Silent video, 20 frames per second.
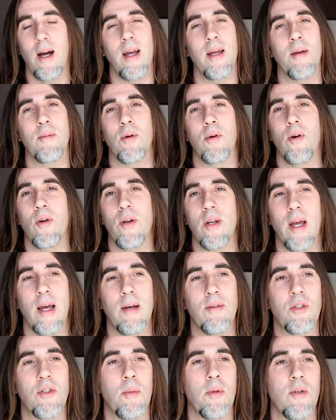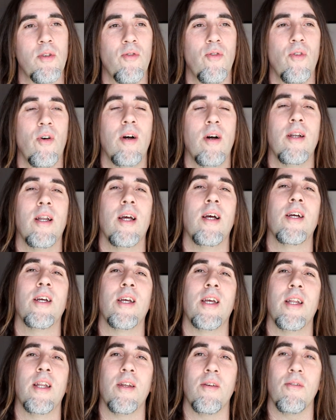am going to have so much fun
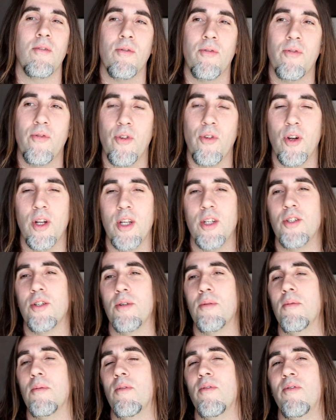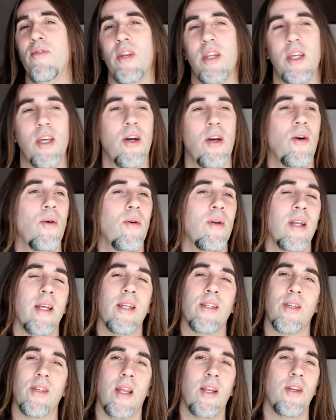getting footage and video
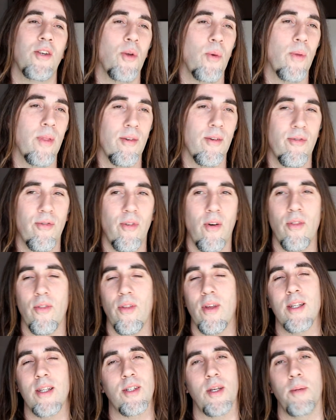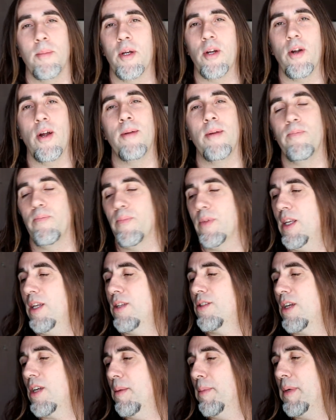and doing the fun thing. It's gonna be great.
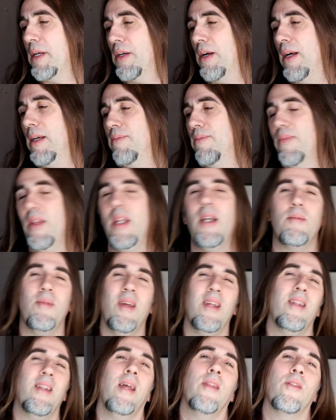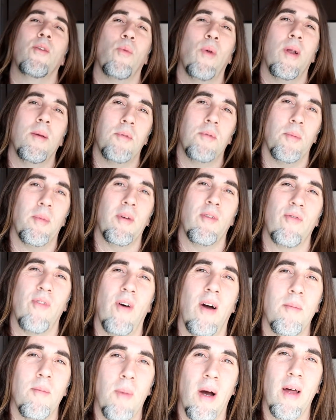It's gonna be great. And the ribs will be
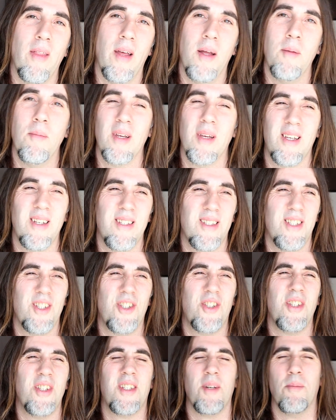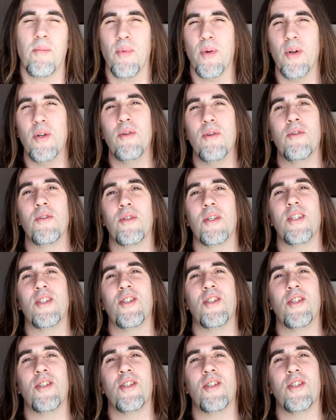fine by then because it's just a bruise.